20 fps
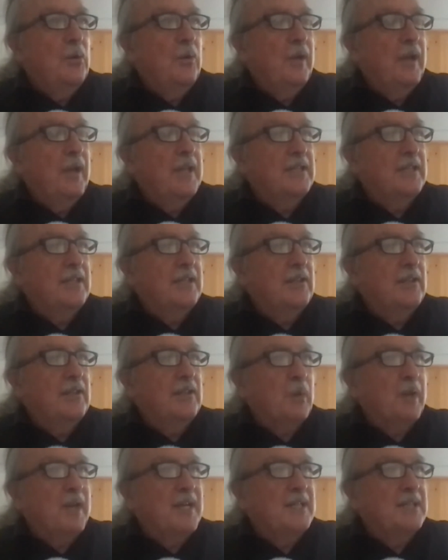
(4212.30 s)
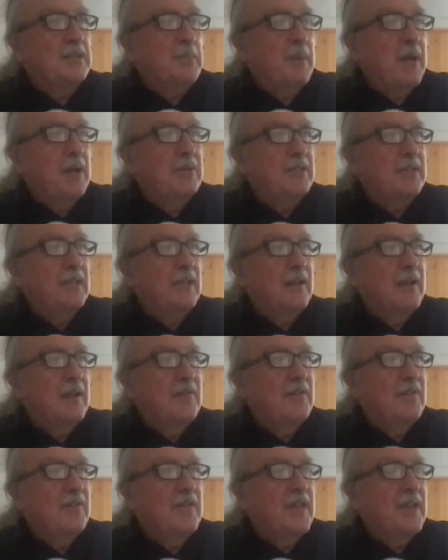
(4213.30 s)
see those rays bouncing
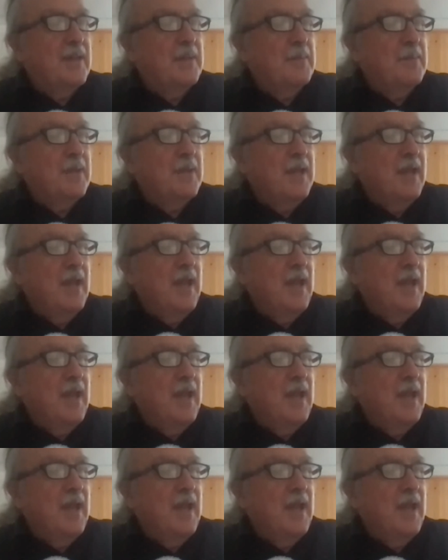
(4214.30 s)
off of them.